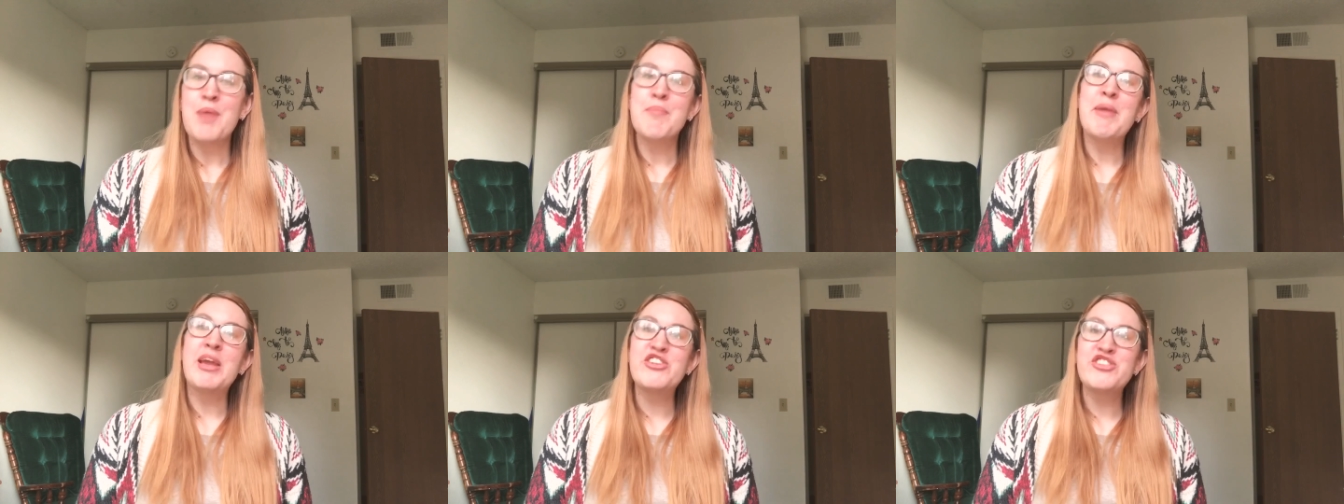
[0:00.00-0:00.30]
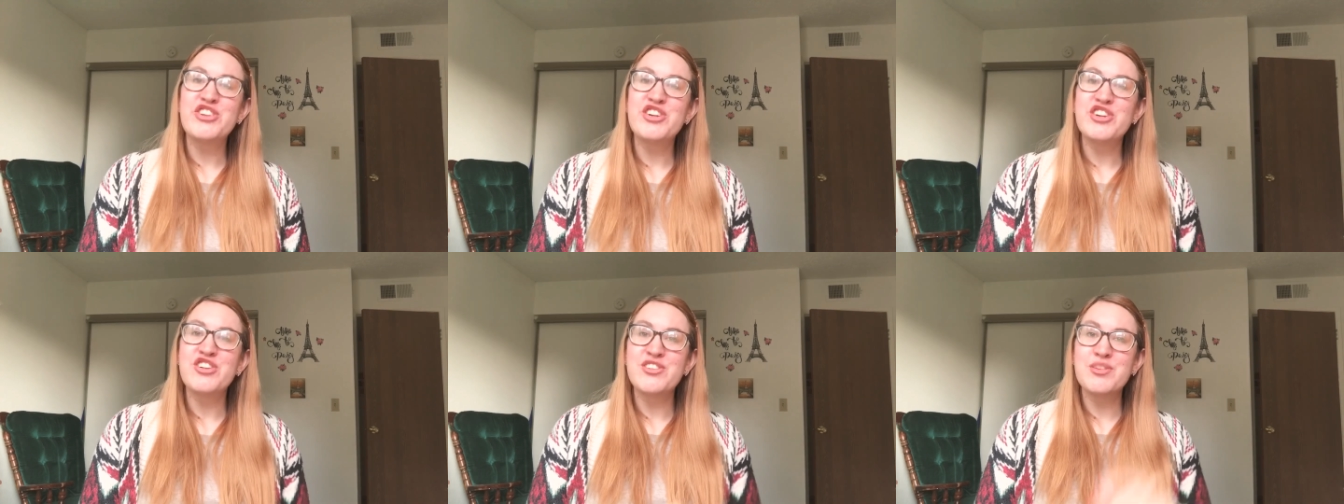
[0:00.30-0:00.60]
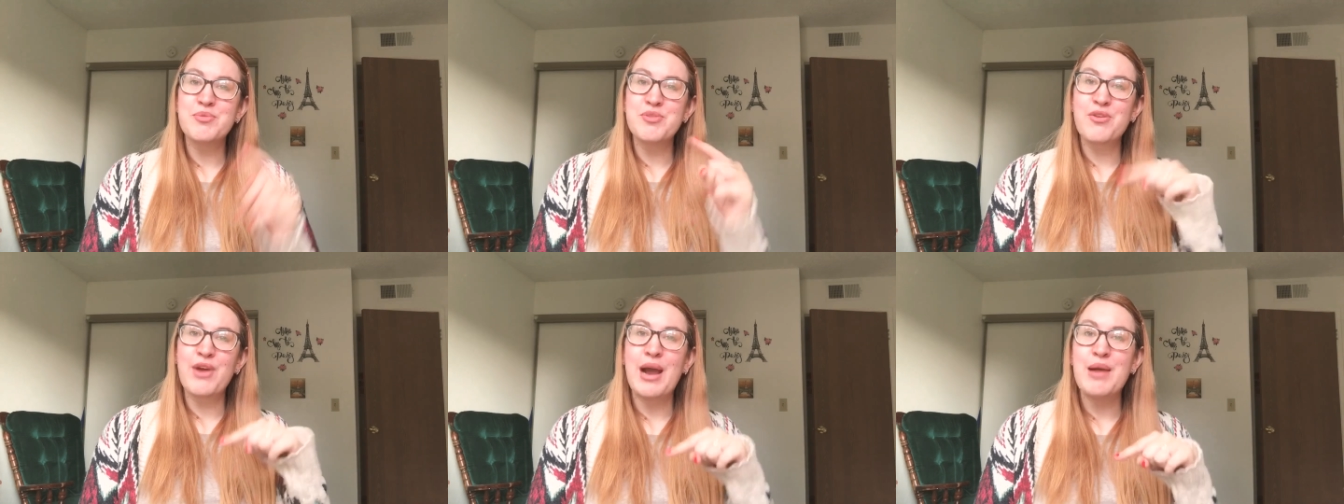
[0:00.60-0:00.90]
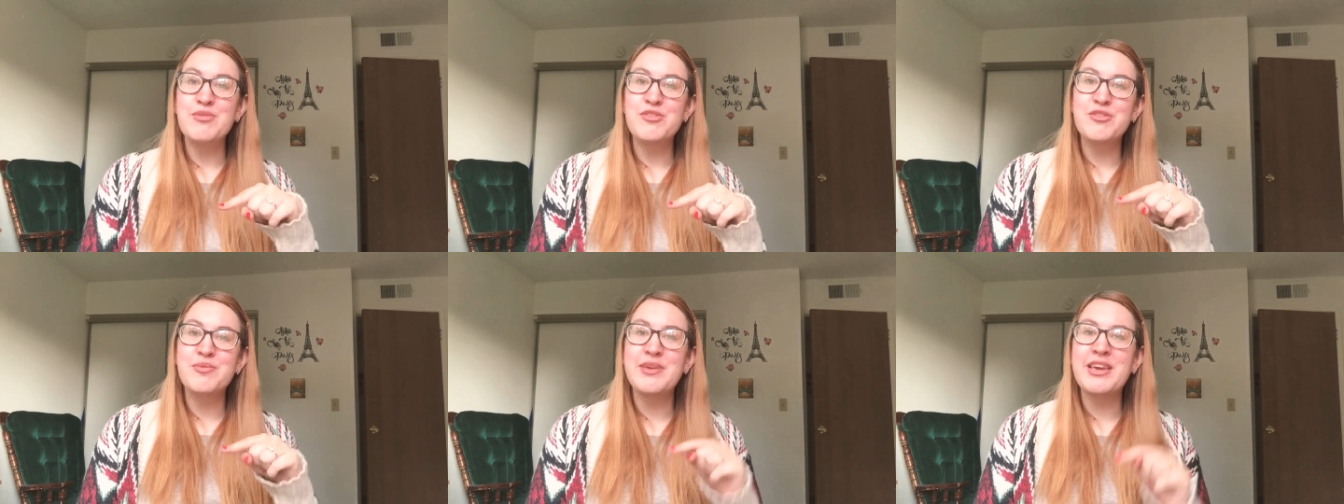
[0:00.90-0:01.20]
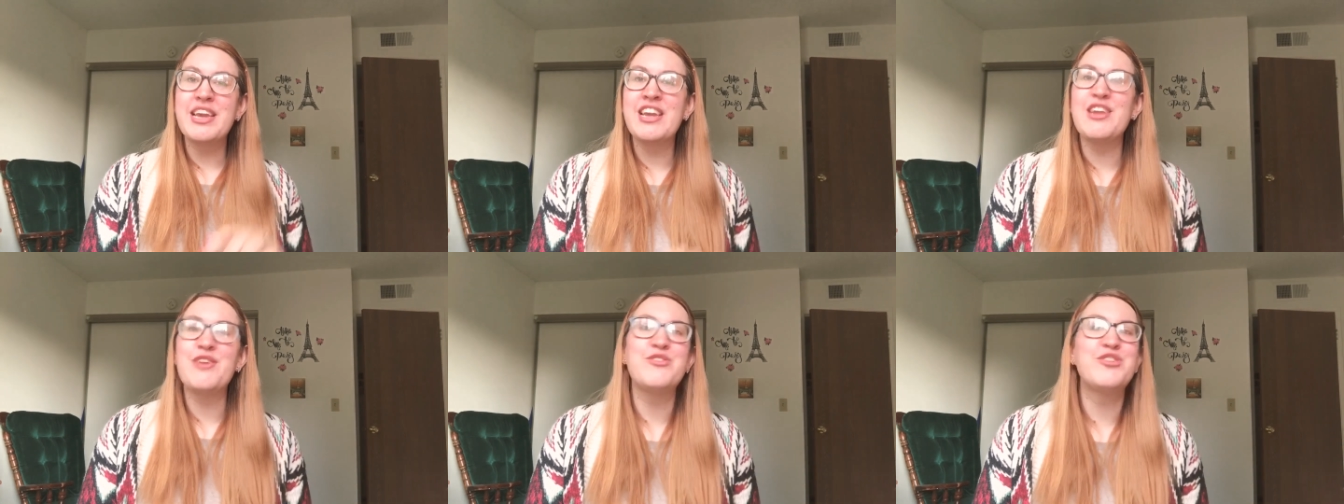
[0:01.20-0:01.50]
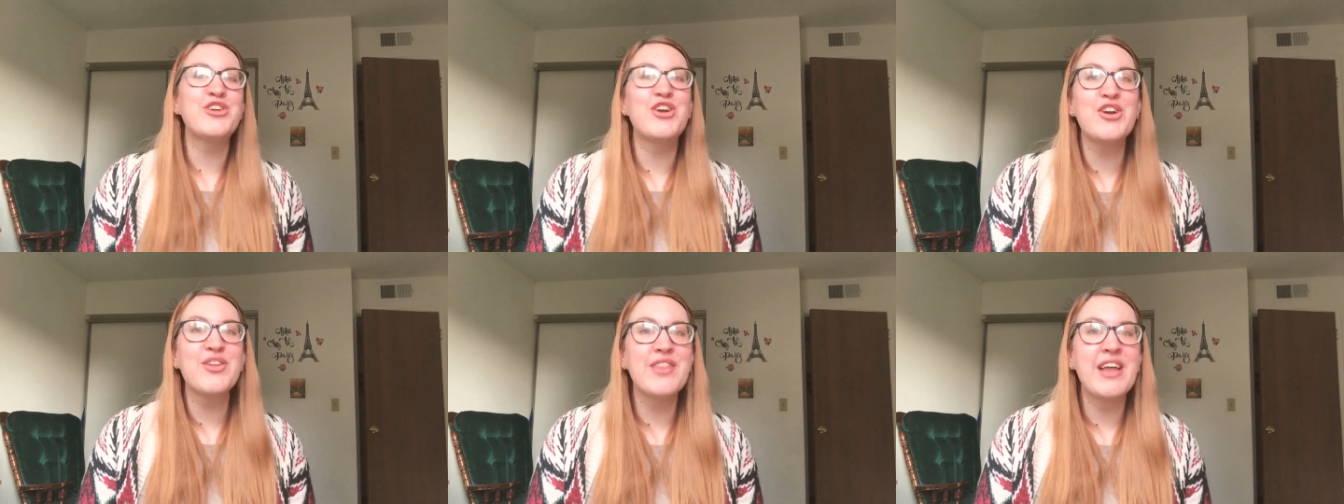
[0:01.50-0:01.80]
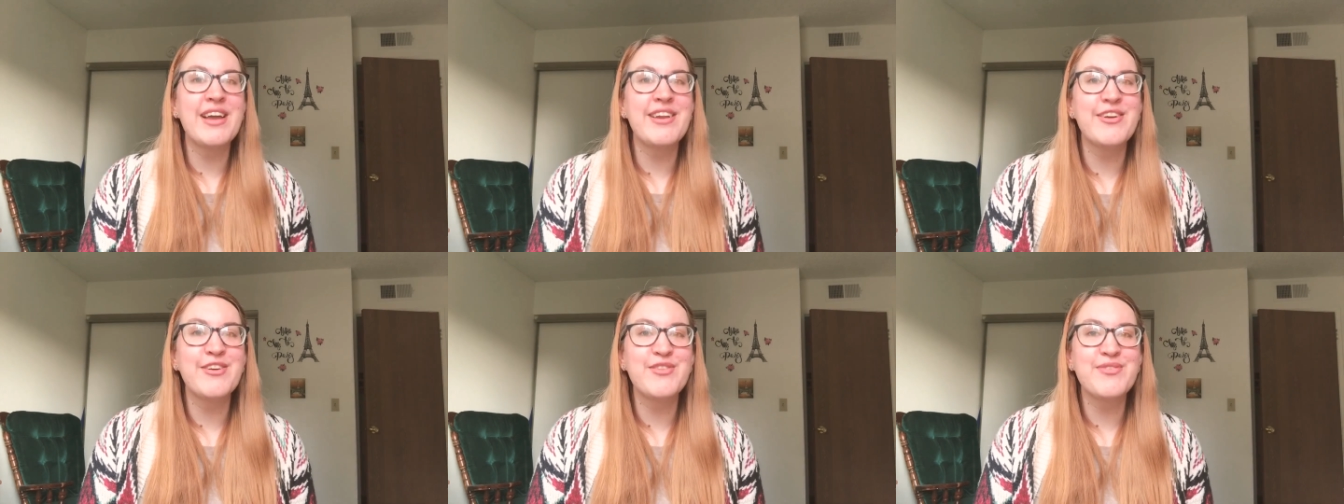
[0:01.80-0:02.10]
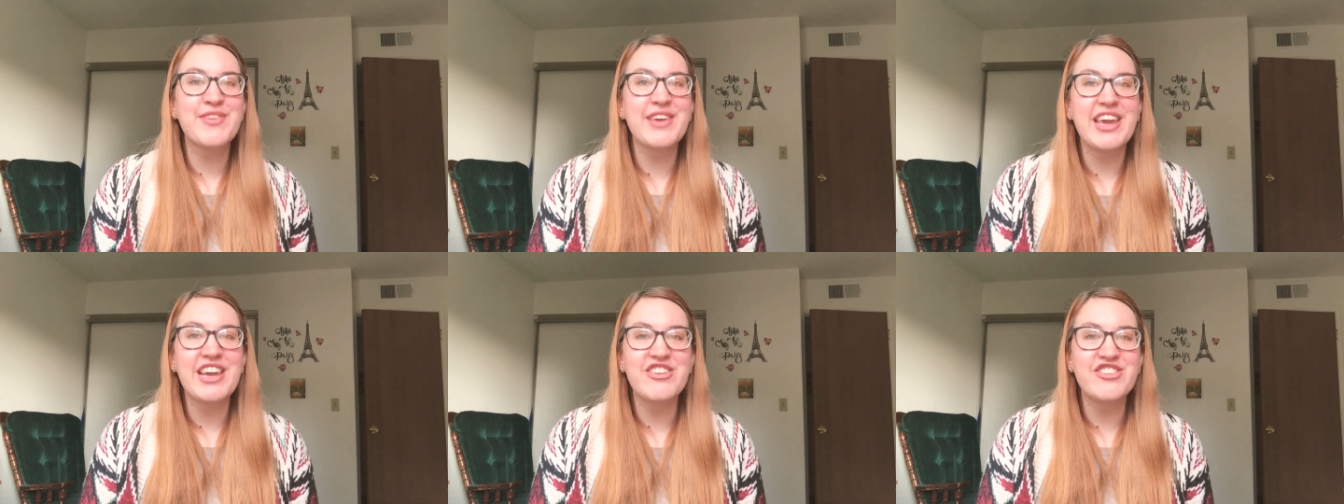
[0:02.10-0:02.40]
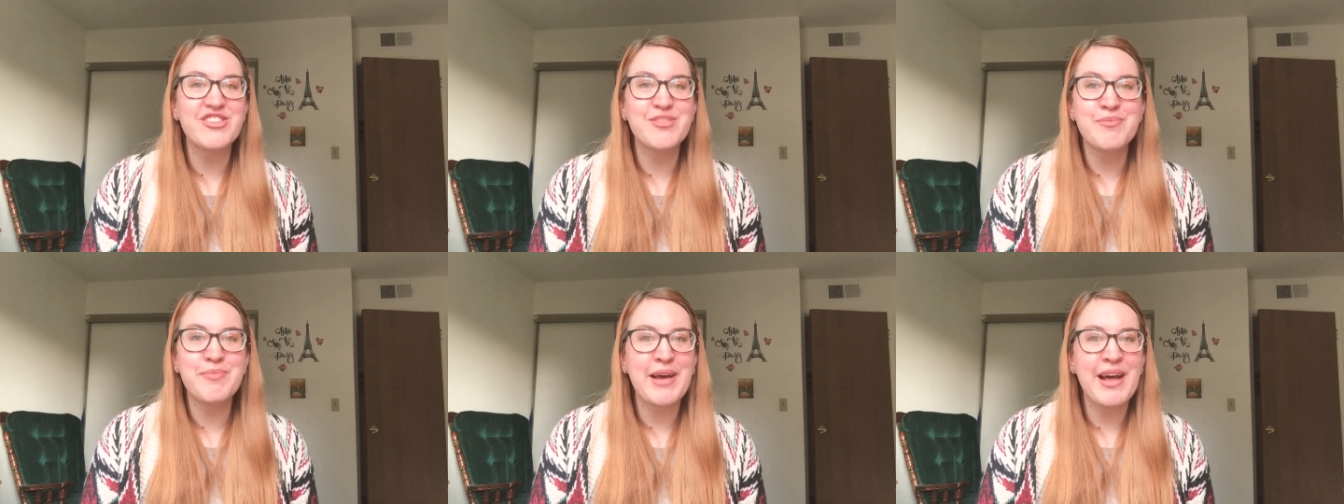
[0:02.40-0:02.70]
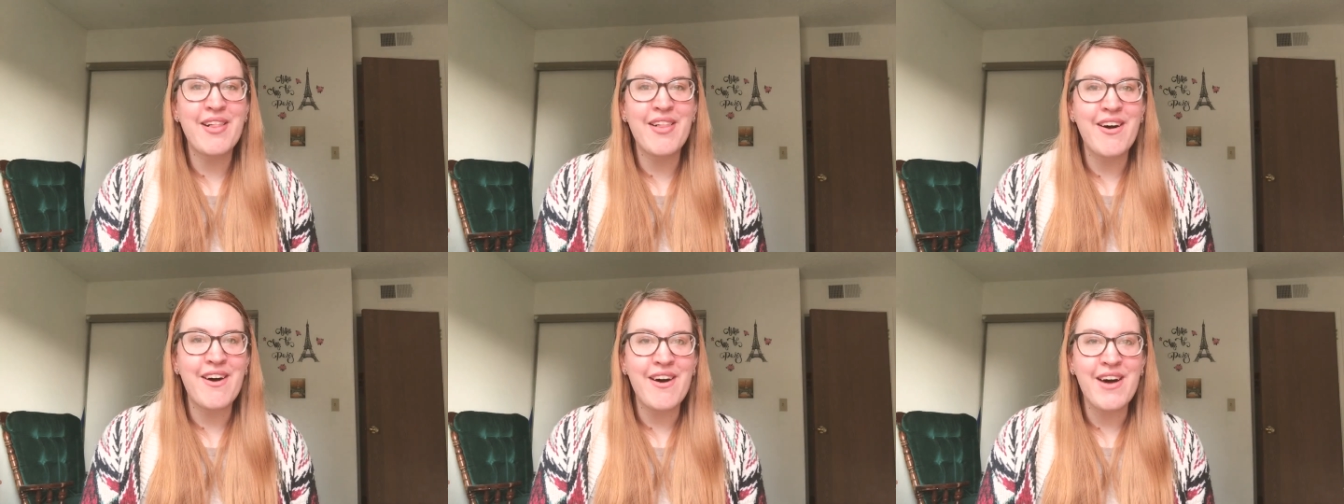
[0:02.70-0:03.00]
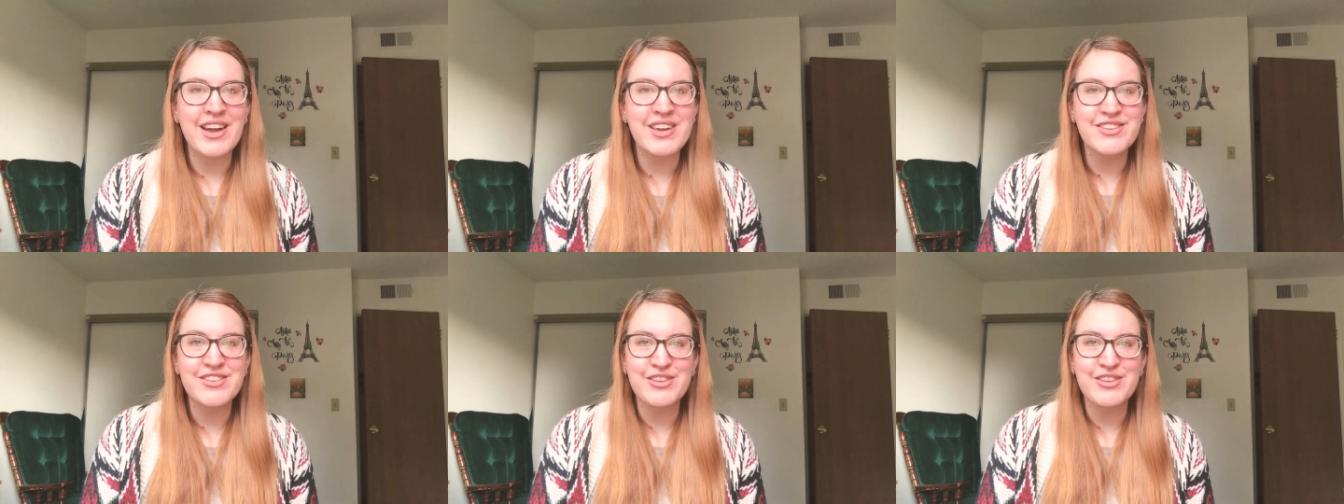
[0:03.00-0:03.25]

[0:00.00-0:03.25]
Make sure you're subscribed to me and you turn that notification bell on